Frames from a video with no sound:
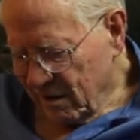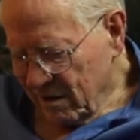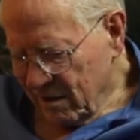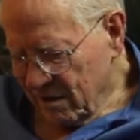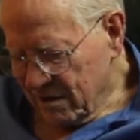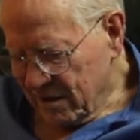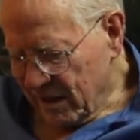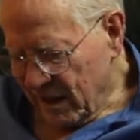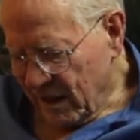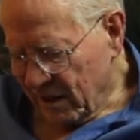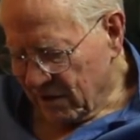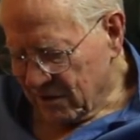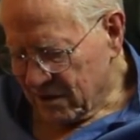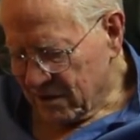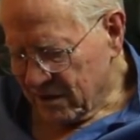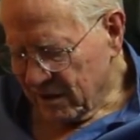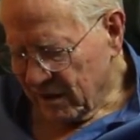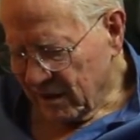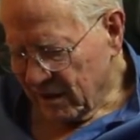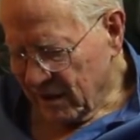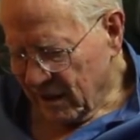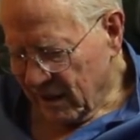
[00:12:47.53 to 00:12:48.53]
South
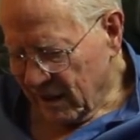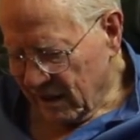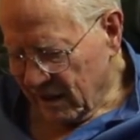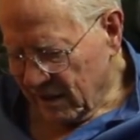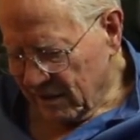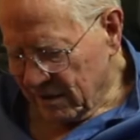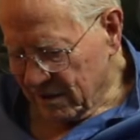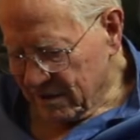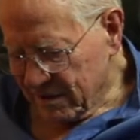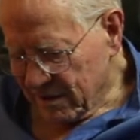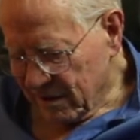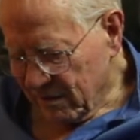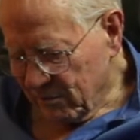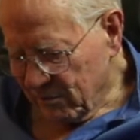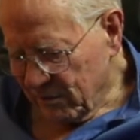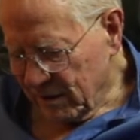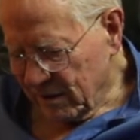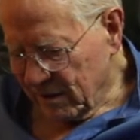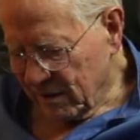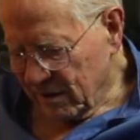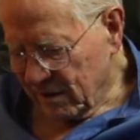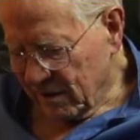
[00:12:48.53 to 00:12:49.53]
Sea Islands. I've
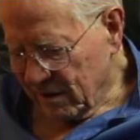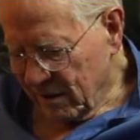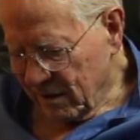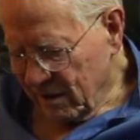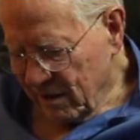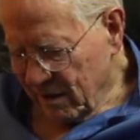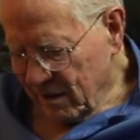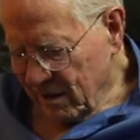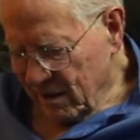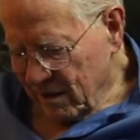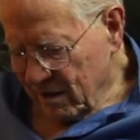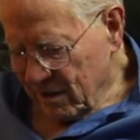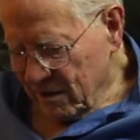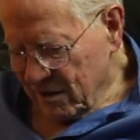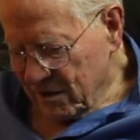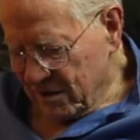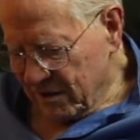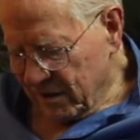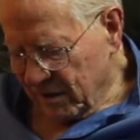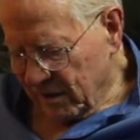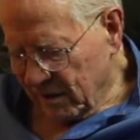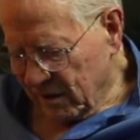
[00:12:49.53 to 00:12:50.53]
been in
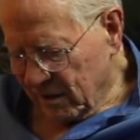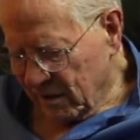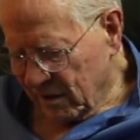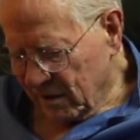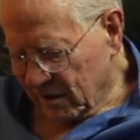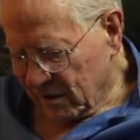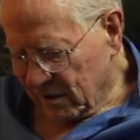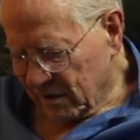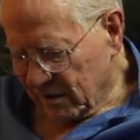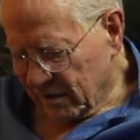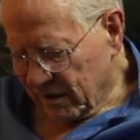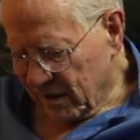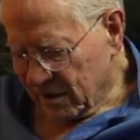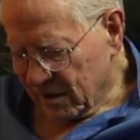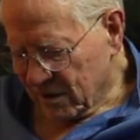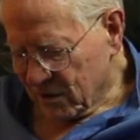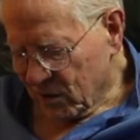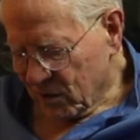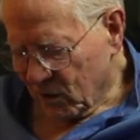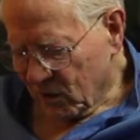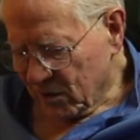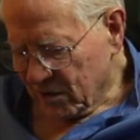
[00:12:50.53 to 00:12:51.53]
Sri Lanka,
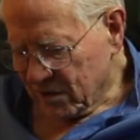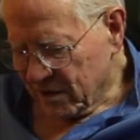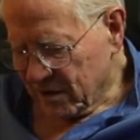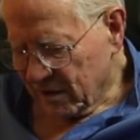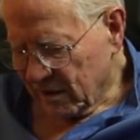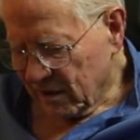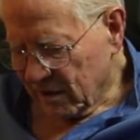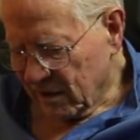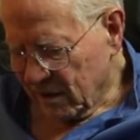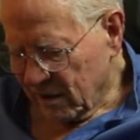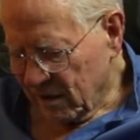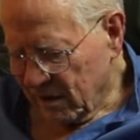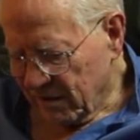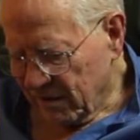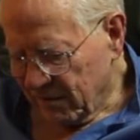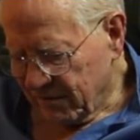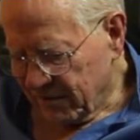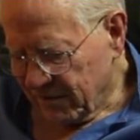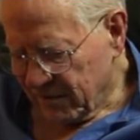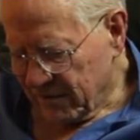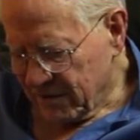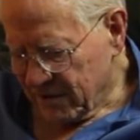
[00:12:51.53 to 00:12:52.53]
that's old Ceylon,
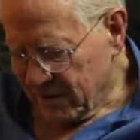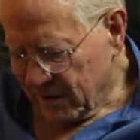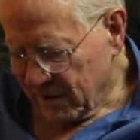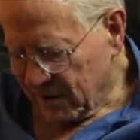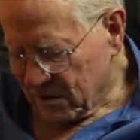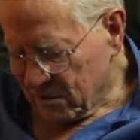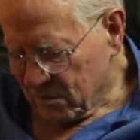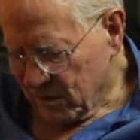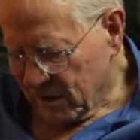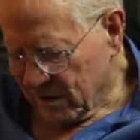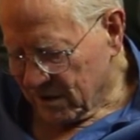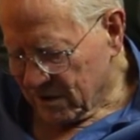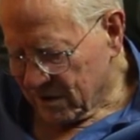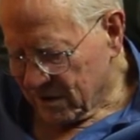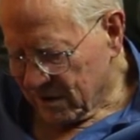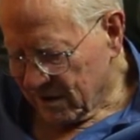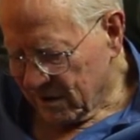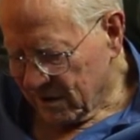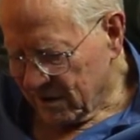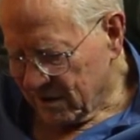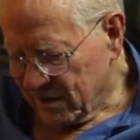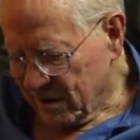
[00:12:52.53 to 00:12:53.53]
for 6 months
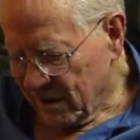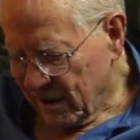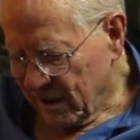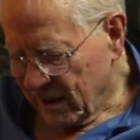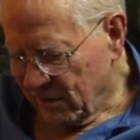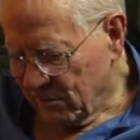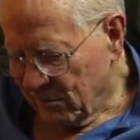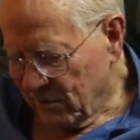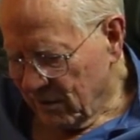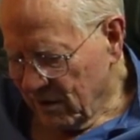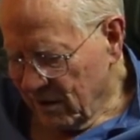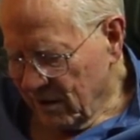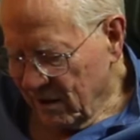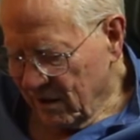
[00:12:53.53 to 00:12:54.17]
at a time,